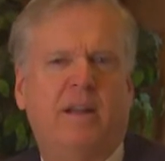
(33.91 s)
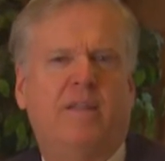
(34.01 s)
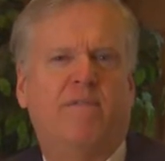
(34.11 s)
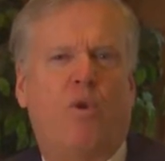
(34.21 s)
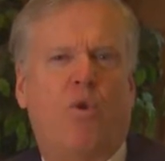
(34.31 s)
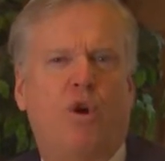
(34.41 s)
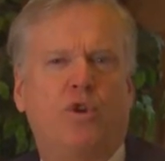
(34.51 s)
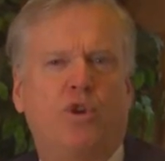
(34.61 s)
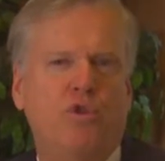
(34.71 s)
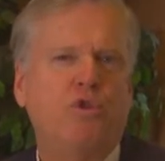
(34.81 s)

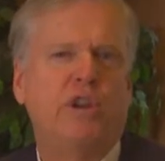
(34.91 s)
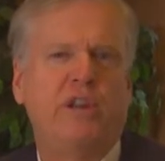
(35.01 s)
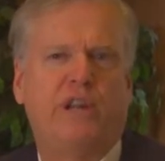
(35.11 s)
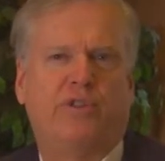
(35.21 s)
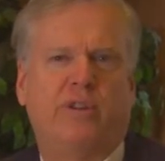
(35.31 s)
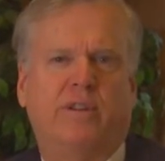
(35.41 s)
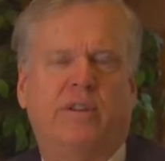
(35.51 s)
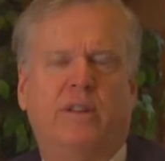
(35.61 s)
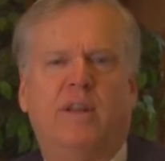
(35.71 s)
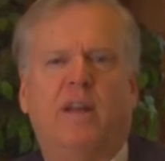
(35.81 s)
for two conditions
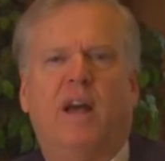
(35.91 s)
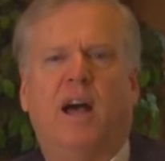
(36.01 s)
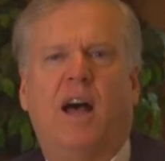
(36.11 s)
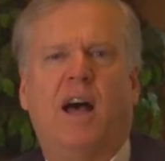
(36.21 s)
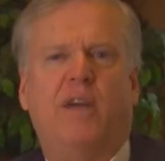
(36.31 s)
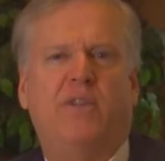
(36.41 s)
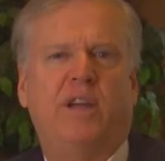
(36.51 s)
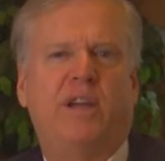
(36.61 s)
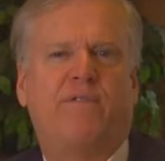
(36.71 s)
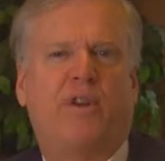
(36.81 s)
uh,
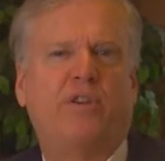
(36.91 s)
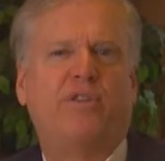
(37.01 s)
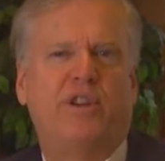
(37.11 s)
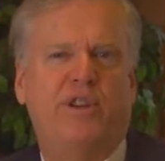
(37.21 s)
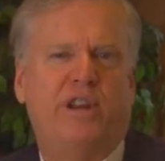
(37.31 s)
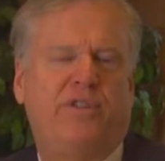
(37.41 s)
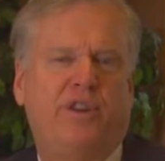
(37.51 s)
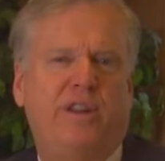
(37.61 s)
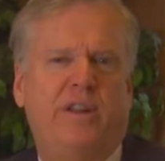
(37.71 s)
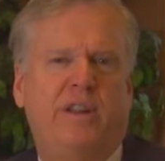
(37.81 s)
the first
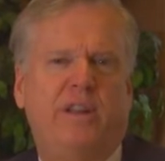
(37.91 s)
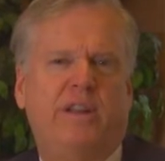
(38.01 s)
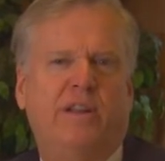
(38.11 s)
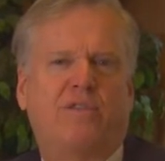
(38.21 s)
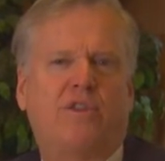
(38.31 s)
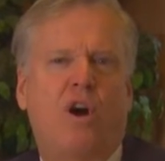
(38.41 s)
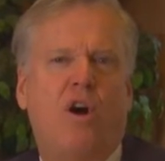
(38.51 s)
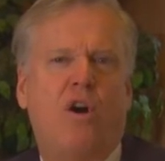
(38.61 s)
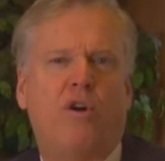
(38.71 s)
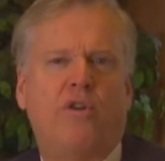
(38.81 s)
condition is
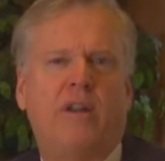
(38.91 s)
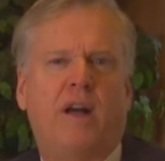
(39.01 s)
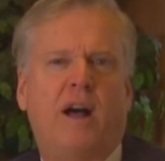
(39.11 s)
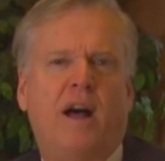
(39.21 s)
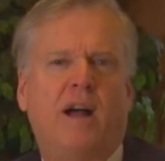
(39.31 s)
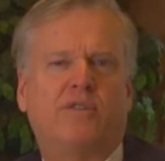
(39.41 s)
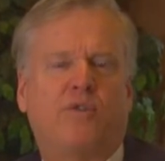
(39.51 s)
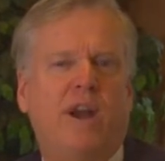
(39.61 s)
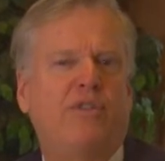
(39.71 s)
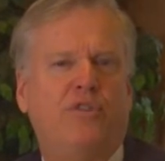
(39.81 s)
called uh,
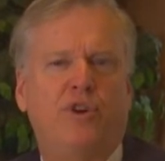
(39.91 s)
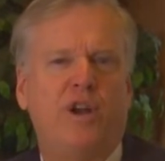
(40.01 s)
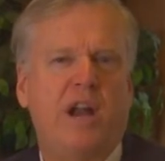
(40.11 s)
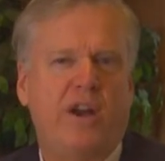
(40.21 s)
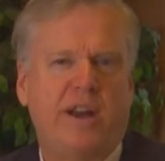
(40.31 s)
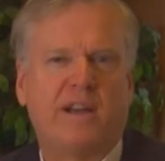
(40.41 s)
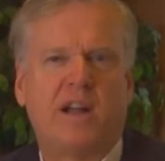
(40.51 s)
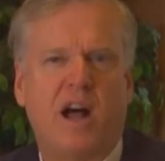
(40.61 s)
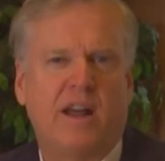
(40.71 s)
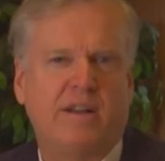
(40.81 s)
stress urinary
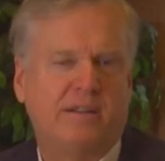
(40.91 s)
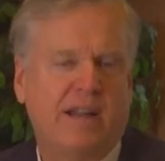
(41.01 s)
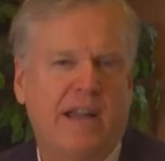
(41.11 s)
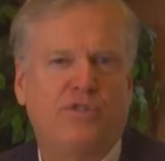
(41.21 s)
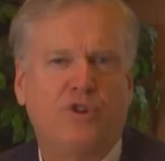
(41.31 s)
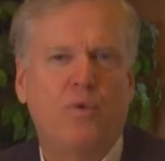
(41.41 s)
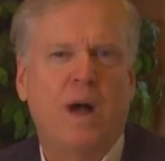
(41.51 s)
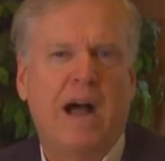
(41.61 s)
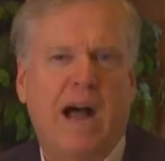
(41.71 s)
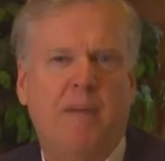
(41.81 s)
incontinence,
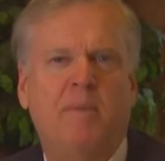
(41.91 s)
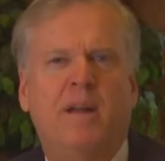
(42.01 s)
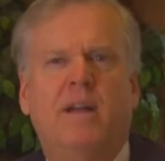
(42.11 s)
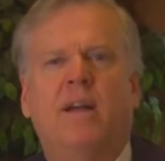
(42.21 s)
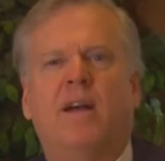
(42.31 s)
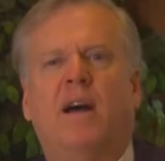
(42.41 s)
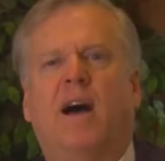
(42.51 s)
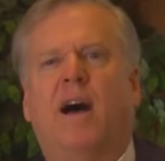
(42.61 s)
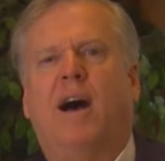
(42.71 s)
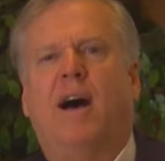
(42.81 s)
SUI.
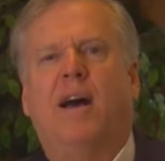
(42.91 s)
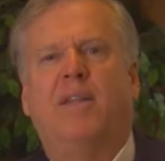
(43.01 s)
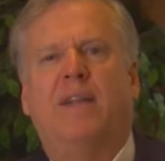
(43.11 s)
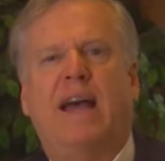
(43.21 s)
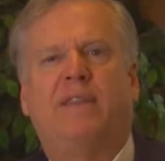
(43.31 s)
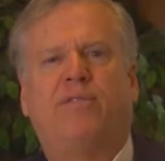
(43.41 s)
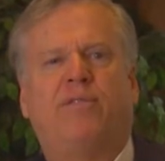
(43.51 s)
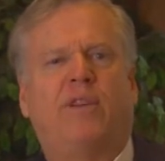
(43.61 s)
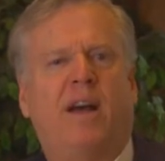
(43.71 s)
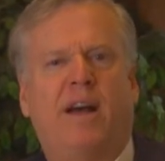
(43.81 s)
Uh,
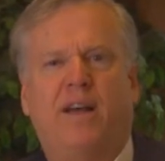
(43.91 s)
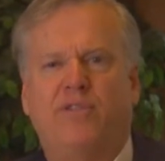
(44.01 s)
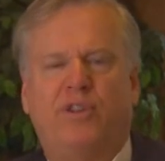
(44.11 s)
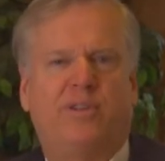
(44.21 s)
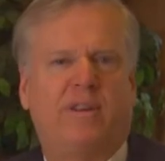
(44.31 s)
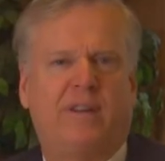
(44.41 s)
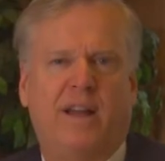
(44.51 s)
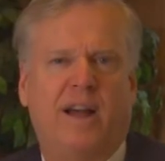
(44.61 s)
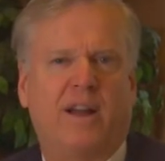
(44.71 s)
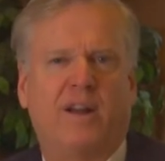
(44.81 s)
that's uh, just
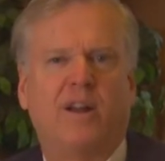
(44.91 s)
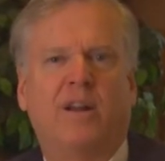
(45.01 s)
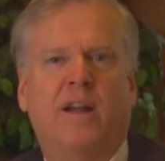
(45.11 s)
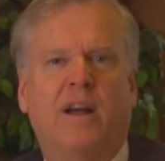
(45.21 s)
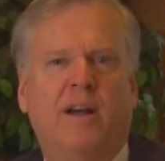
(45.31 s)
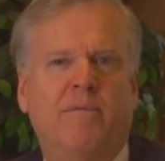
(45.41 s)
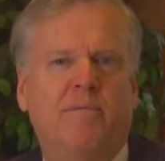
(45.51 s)
uh, uh,